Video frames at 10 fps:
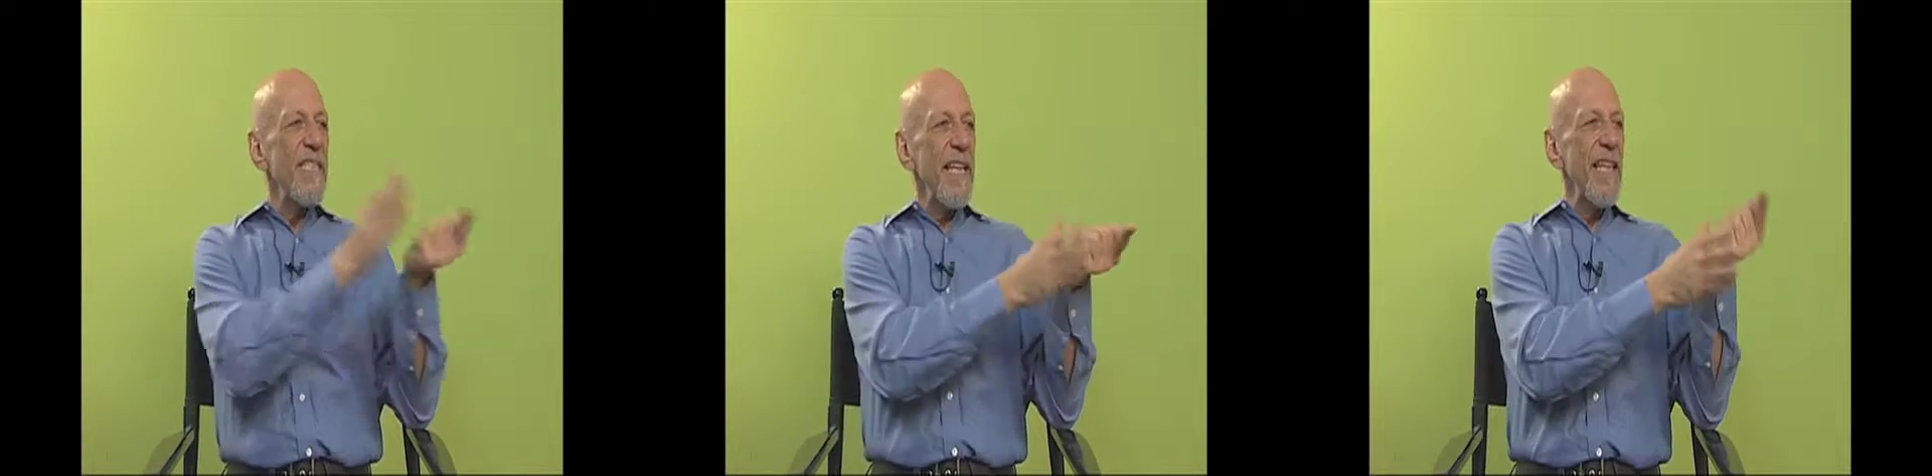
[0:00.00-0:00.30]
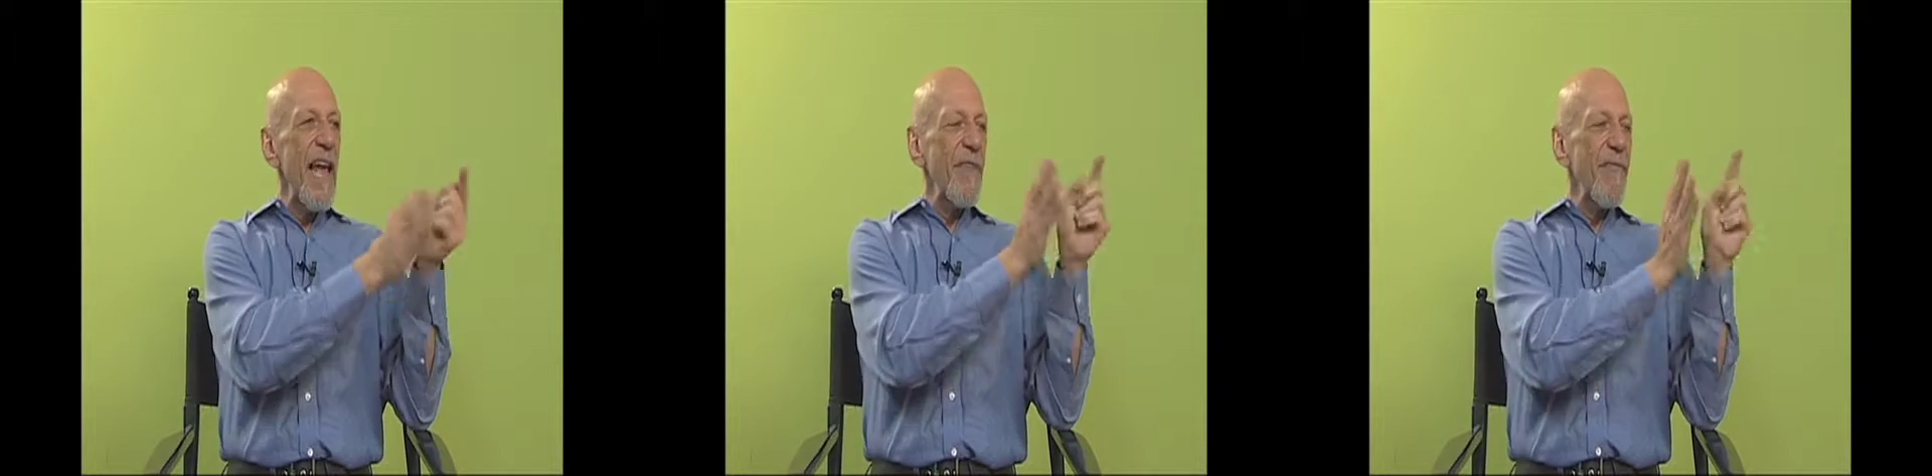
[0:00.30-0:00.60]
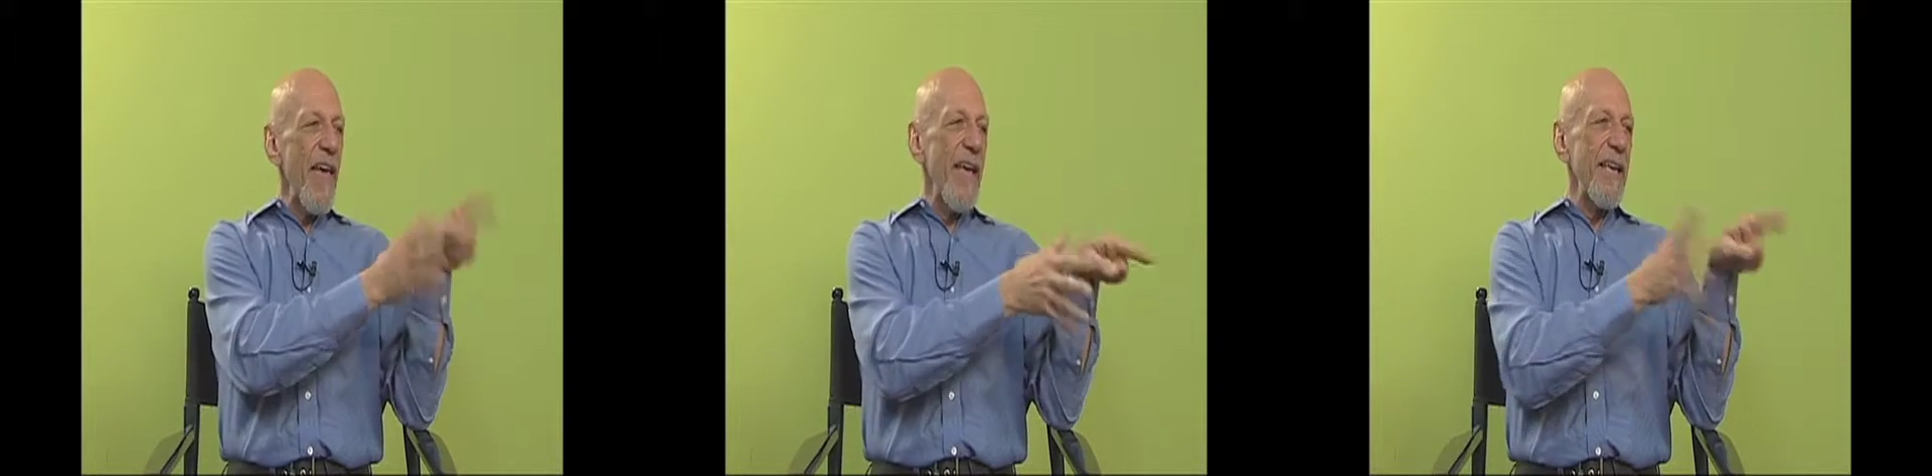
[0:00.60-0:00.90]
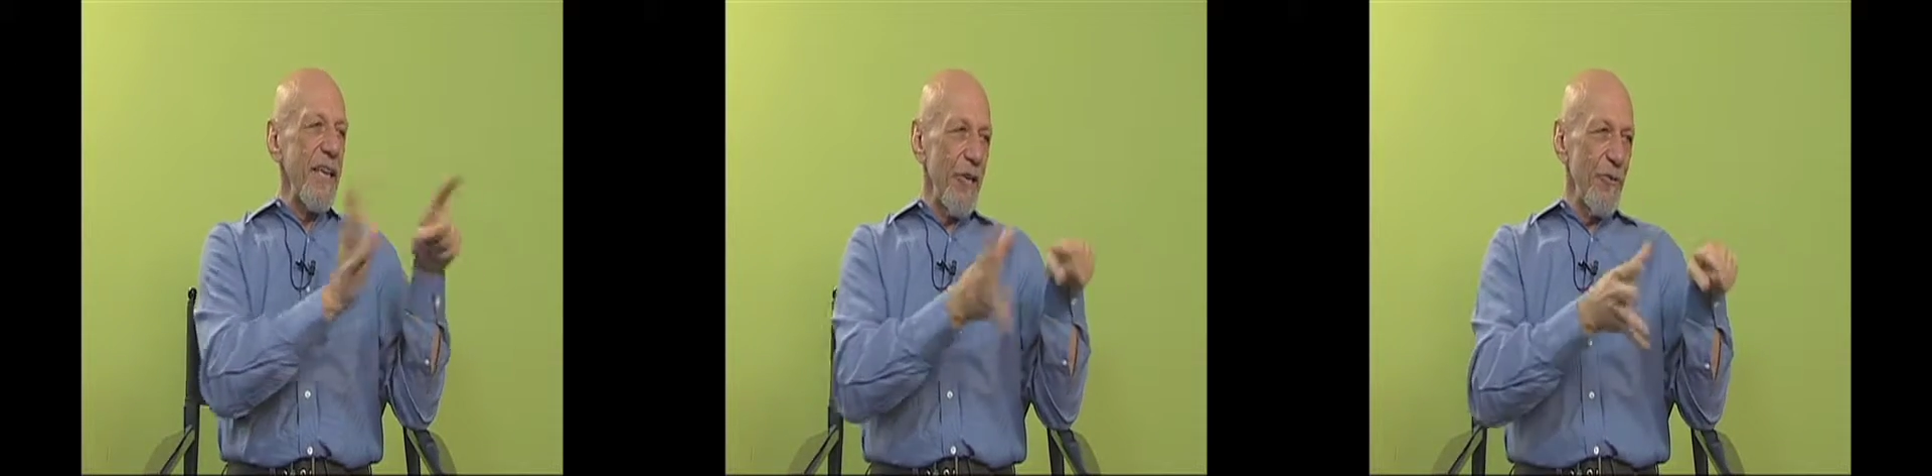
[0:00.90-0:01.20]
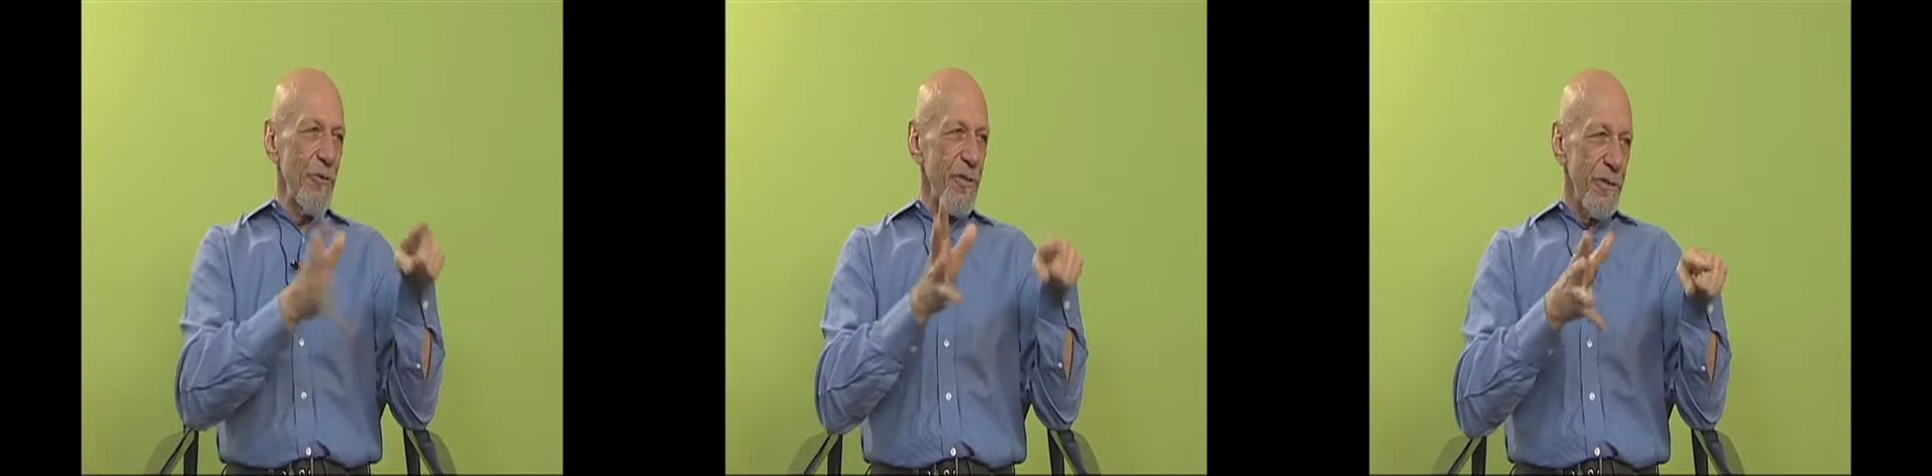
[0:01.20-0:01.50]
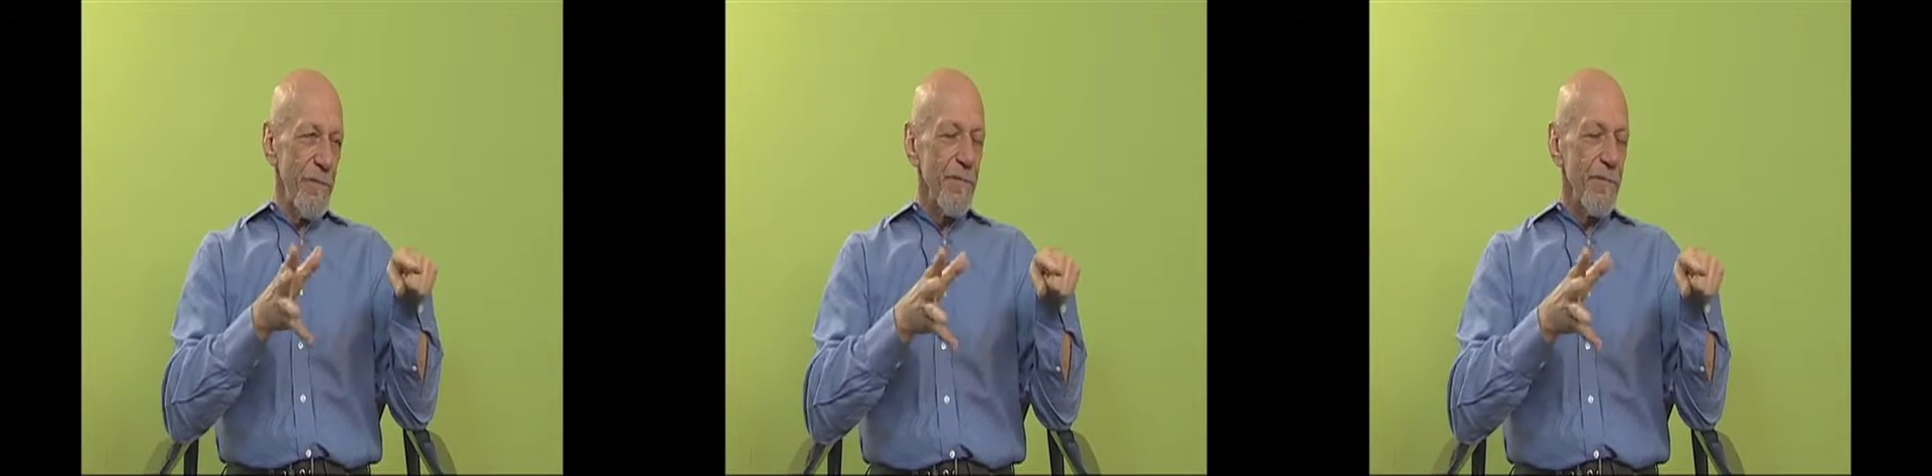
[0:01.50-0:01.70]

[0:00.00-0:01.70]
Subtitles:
out a lot of thank yous.